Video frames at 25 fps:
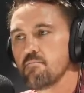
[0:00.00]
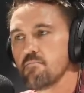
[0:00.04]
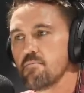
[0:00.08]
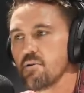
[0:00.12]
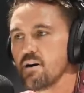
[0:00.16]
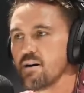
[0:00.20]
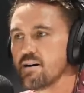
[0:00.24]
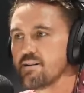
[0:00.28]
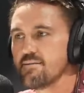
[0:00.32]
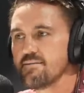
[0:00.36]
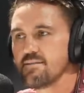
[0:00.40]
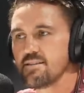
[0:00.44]

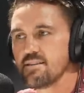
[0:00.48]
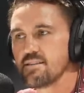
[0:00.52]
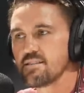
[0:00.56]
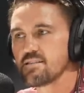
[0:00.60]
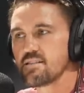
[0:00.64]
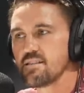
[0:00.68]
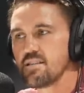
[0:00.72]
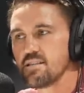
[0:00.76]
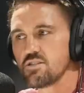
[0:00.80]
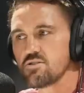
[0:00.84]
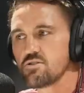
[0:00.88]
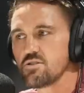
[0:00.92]
But
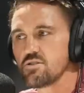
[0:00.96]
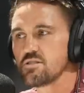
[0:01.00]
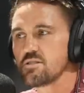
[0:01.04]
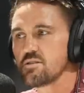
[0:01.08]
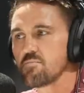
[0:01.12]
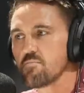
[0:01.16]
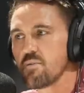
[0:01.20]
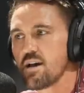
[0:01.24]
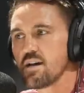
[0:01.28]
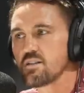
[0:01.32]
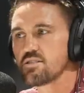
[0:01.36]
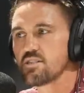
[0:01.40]
it's an
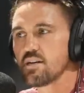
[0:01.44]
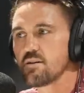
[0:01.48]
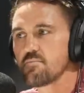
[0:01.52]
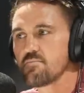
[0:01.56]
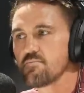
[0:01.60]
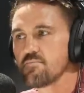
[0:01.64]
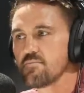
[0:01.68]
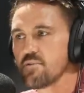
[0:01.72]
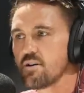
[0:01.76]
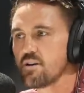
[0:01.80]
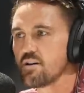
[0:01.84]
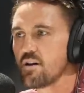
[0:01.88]
interesting
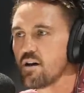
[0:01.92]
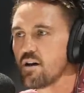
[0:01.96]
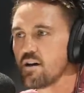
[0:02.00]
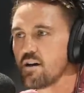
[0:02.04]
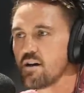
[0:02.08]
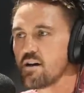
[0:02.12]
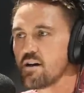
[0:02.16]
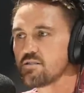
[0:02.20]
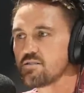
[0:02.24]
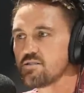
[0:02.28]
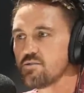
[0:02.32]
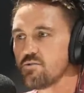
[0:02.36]
matchup. I,
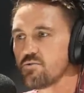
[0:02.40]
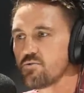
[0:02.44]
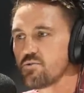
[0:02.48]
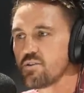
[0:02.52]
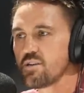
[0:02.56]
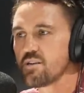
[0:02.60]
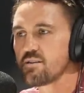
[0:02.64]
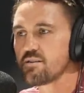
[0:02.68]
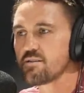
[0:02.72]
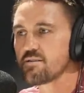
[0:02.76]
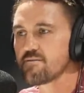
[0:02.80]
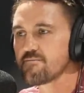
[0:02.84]
I still
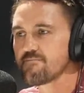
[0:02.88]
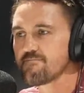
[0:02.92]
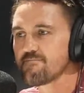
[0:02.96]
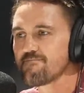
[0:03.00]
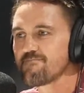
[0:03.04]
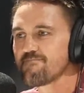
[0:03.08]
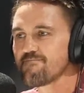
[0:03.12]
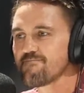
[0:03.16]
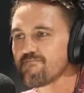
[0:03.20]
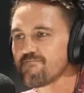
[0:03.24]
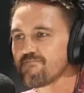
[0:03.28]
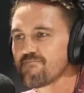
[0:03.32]
think
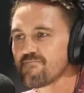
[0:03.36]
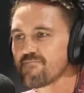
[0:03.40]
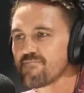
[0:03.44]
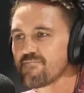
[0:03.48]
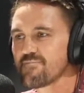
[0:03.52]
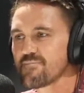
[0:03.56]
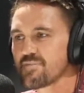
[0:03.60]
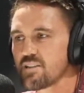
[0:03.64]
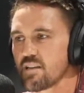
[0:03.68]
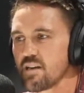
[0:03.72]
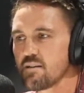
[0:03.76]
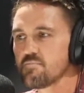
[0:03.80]

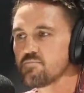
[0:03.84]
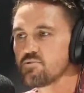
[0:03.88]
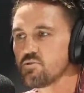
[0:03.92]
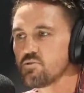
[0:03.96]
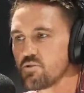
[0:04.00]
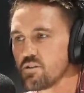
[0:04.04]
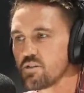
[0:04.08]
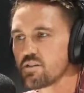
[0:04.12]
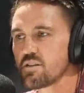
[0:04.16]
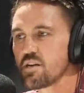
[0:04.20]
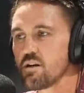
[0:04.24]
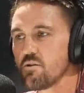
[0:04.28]
I'm
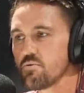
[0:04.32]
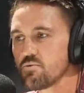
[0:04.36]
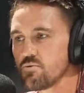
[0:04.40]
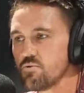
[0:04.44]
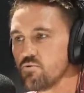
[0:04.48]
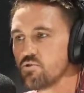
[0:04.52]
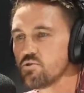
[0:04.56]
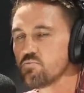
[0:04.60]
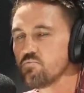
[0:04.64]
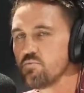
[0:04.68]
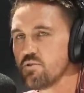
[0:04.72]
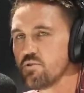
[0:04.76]
still going to go
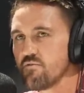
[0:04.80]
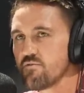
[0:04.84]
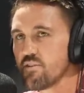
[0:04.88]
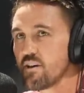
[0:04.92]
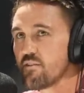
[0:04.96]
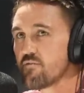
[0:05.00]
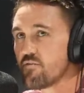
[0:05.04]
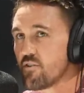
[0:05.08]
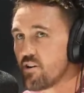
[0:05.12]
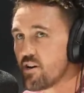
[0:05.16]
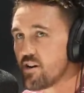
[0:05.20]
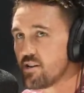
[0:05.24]
with Usman if
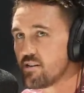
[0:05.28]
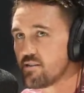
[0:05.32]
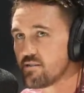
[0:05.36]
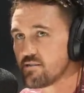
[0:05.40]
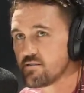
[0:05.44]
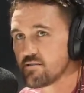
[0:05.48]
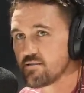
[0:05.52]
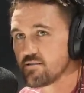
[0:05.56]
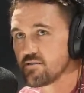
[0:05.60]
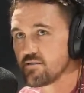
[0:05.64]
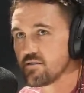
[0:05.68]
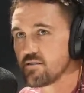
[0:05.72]
they fight,
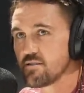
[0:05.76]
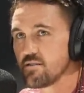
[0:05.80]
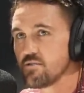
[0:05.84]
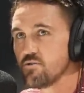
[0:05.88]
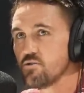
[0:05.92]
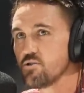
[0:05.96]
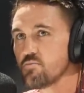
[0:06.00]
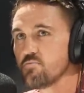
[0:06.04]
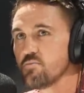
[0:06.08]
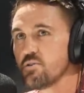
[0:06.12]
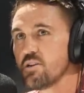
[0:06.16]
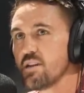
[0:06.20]

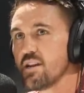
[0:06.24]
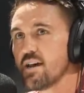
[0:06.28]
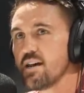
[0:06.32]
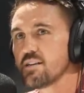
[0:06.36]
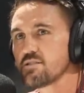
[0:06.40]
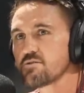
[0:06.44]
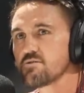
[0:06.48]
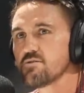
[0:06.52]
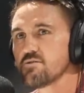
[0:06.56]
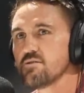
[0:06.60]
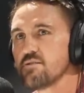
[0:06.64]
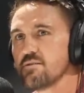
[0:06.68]
Usman and
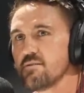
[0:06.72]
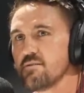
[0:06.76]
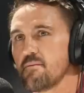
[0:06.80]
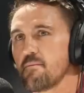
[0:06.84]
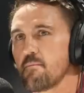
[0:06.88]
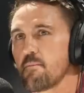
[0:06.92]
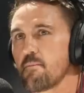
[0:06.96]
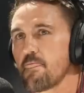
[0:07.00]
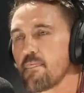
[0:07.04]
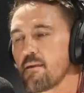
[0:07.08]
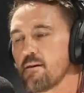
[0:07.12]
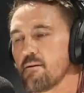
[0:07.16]
Askren.
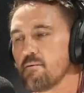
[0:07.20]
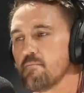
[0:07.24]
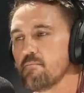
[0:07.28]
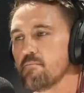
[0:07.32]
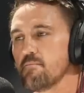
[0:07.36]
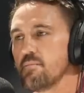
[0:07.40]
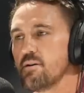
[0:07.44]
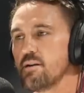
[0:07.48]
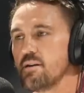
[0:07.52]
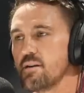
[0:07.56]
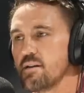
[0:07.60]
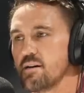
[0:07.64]

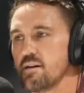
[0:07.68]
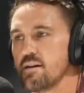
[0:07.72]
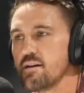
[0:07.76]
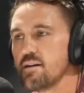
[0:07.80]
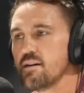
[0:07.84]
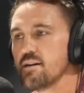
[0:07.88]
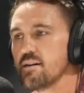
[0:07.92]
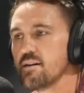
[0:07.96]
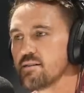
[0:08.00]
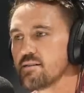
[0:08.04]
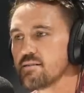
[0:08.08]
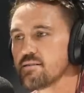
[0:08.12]
But
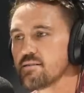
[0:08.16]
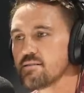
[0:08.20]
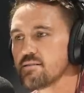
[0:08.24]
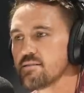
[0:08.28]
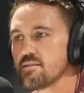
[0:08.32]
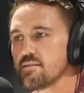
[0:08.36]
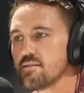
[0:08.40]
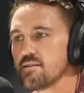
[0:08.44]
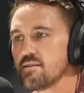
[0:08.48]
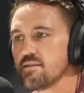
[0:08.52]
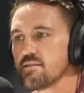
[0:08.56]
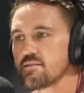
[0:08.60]
uh,
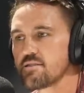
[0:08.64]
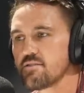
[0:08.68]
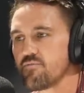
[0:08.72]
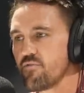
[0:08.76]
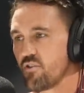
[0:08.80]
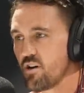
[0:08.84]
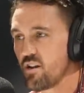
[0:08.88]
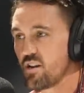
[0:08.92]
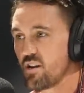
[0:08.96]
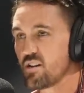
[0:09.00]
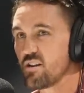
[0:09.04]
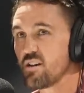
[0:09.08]
that's a
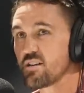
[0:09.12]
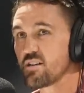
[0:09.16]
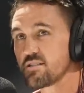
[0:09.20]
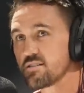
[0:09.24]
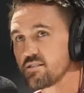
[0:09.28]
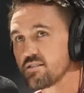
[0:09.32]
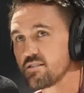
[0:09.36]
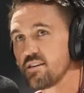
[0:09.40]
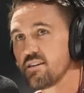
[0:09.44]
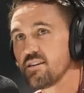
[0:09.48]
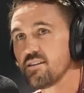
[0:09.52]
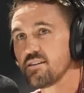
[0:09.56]
fight I'd like
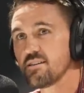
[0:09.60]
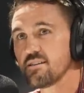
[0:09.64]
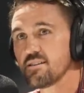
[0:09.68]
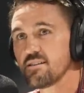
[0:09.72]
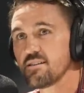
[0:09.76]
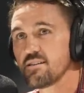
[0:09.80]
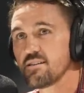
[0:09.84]
to see.